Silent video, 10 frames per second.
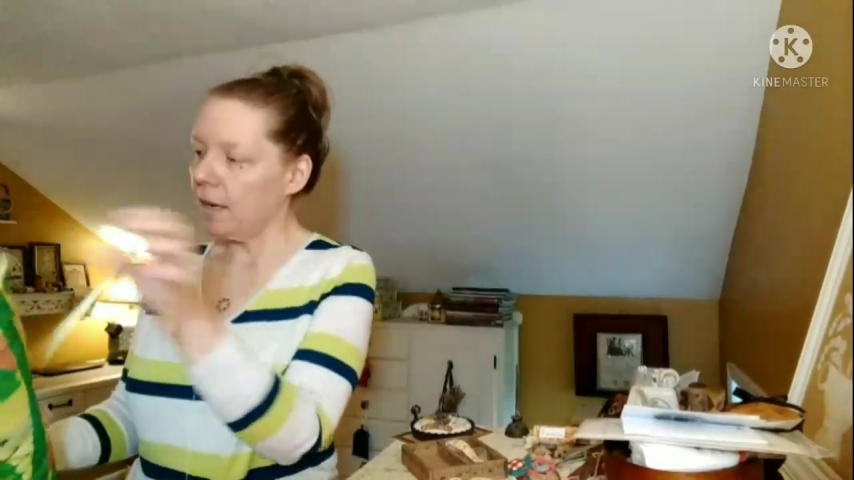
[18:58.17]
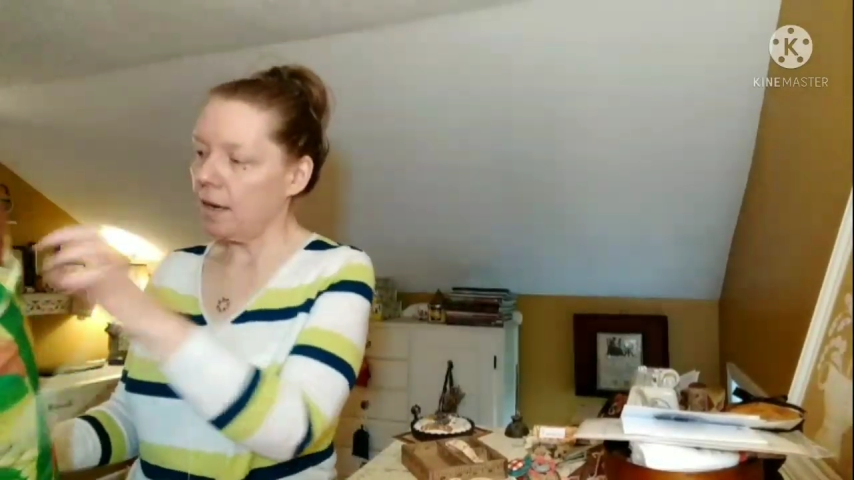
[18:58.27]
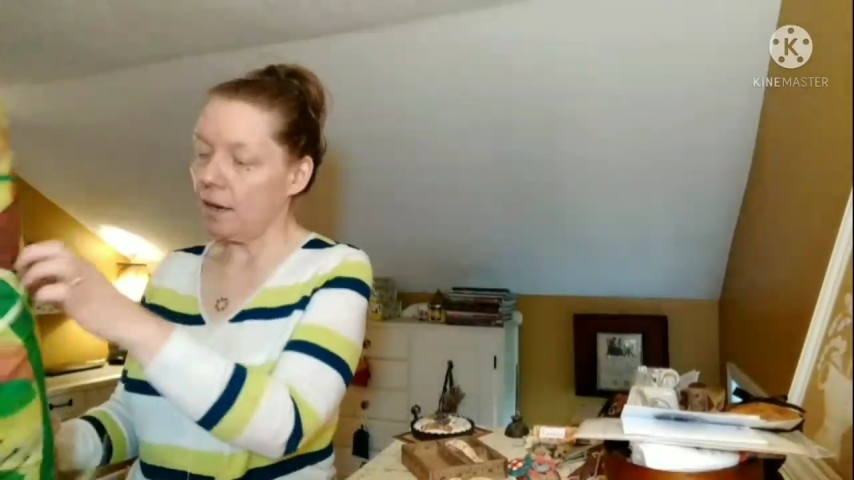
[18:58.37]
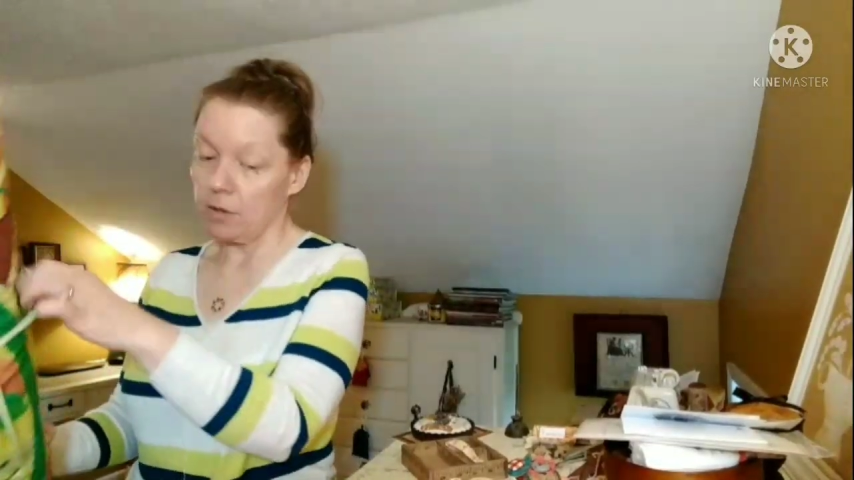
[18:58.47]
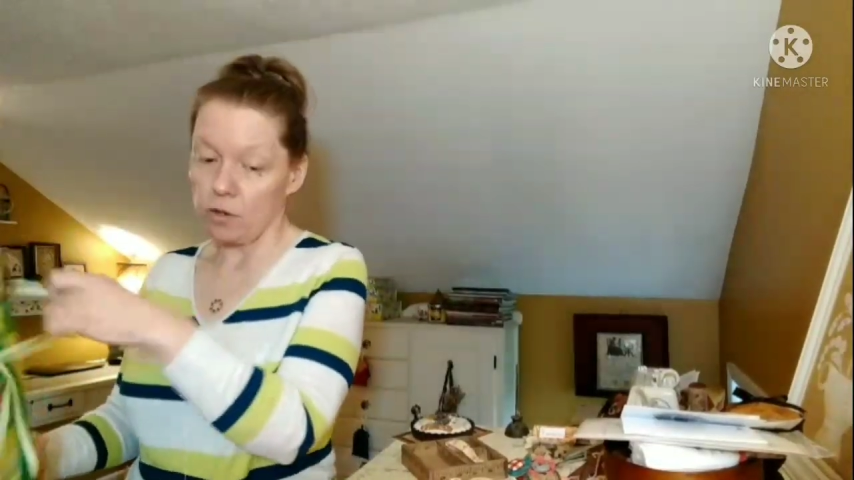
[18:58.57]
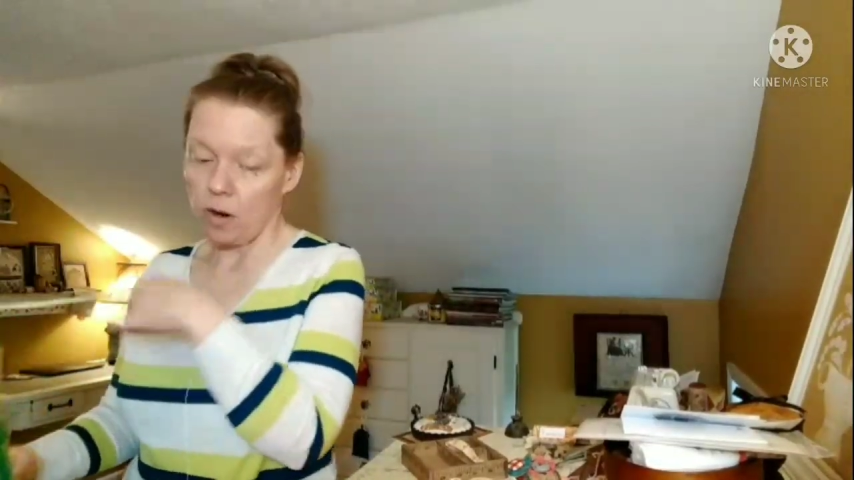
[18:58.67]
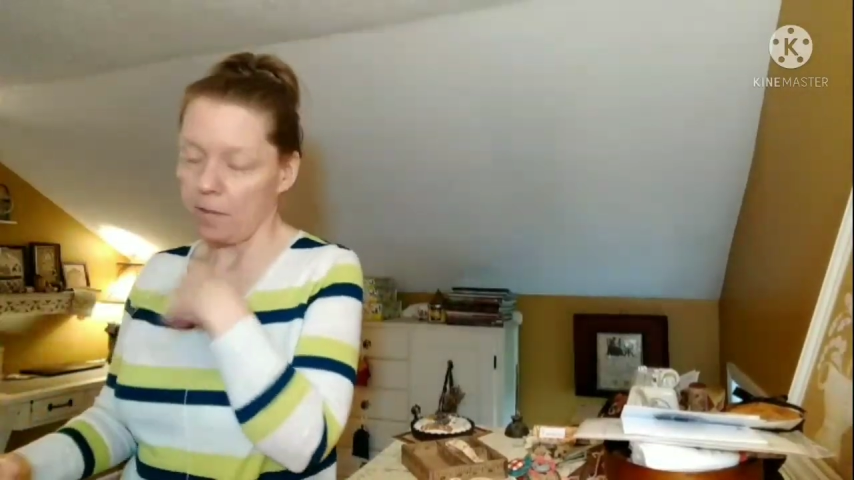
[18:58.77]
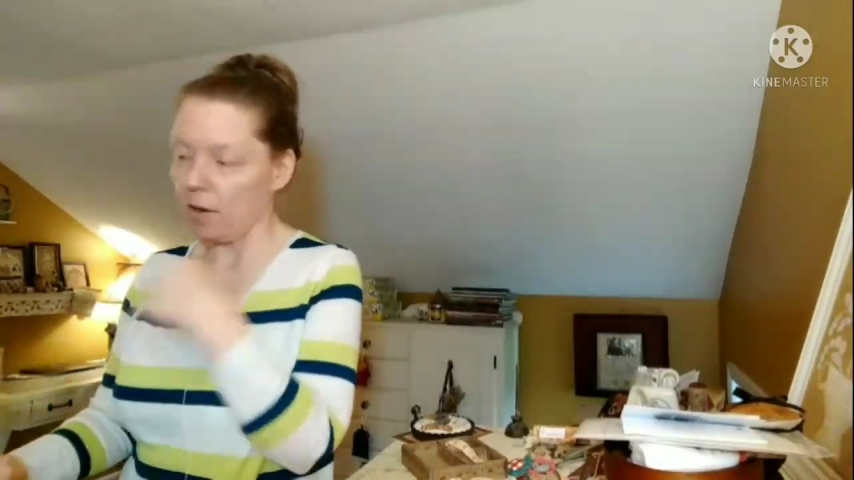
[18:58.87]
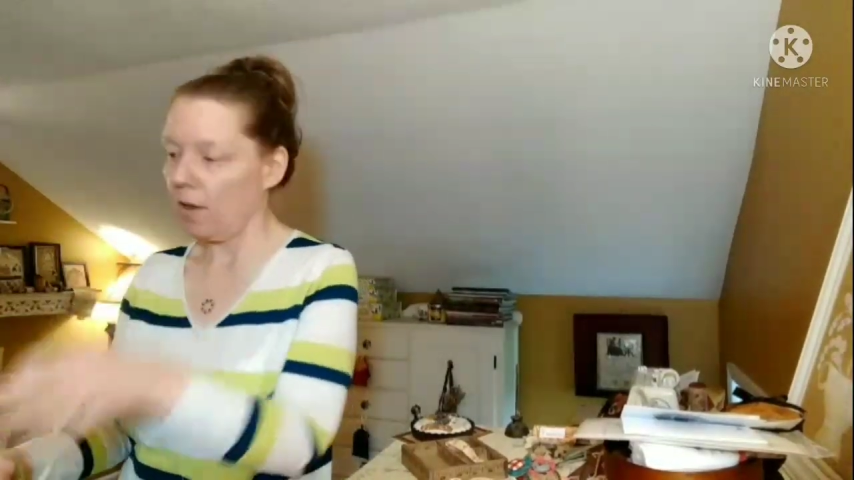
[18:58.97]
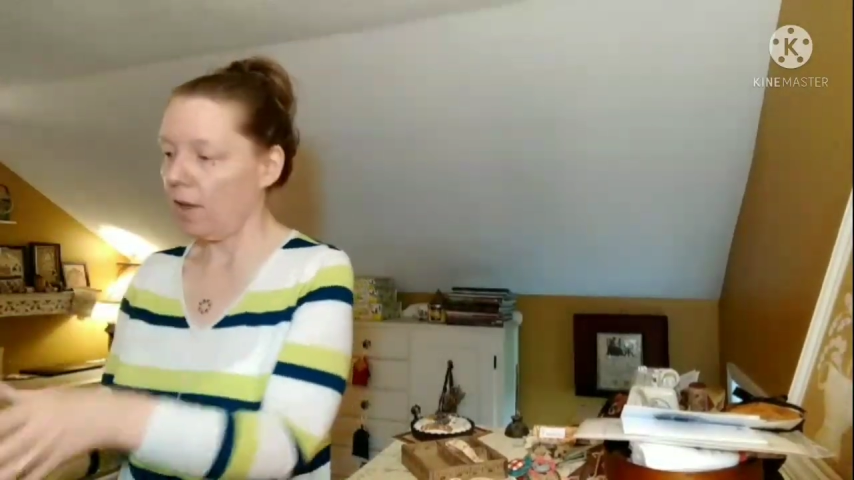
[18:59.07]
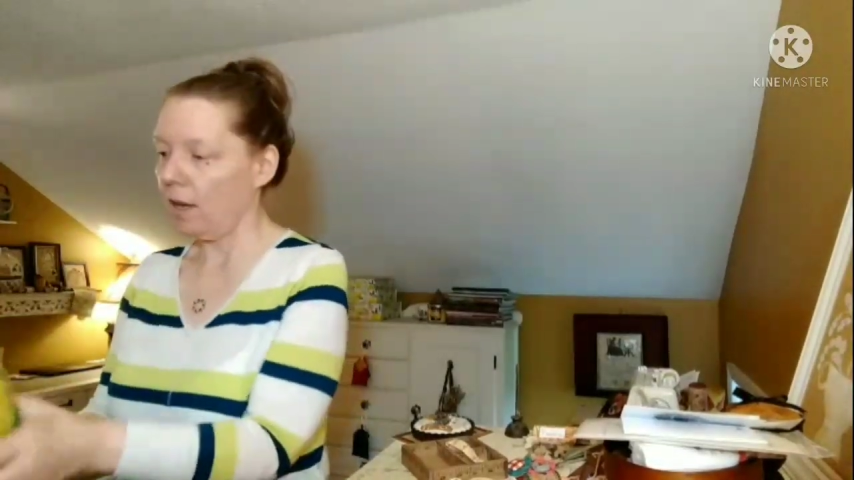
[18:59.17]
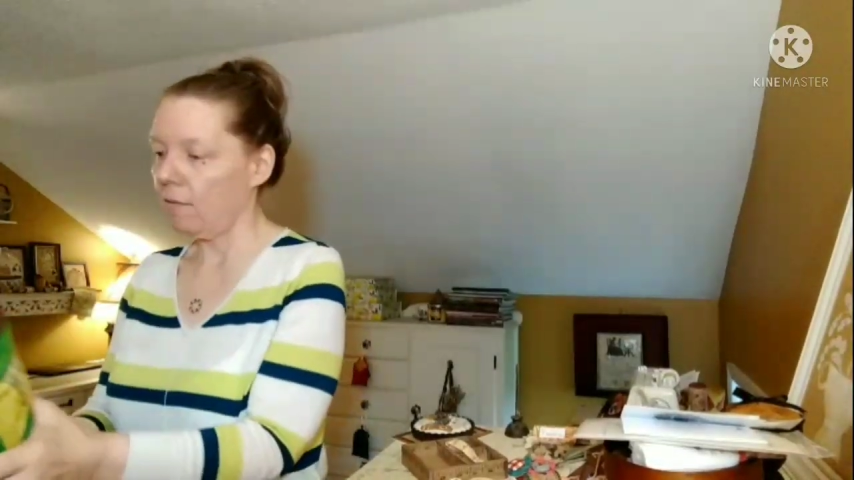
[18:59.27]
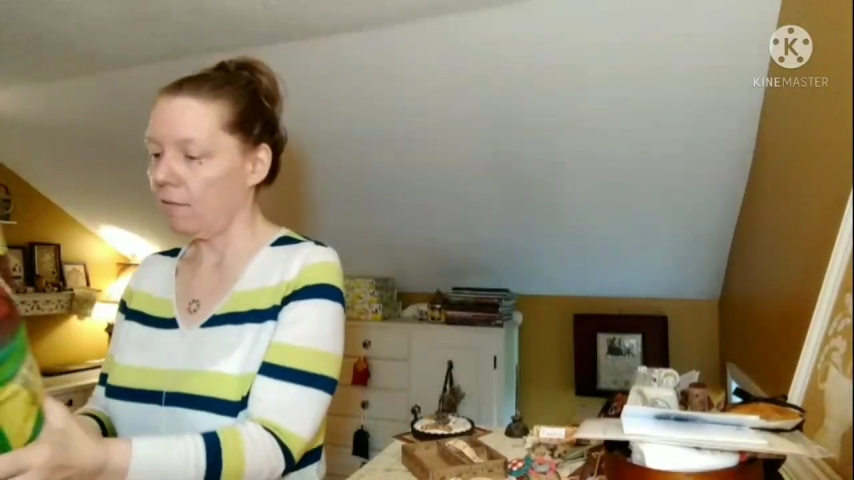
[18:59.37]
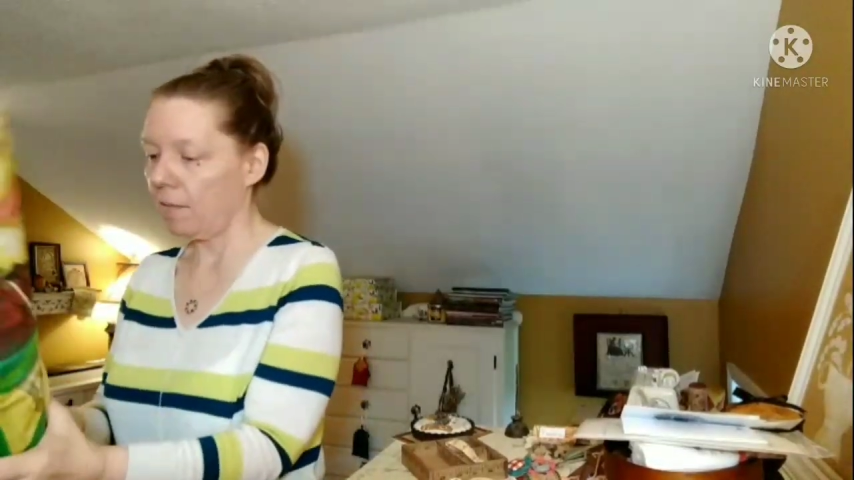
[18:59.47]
The Strawberry Thief.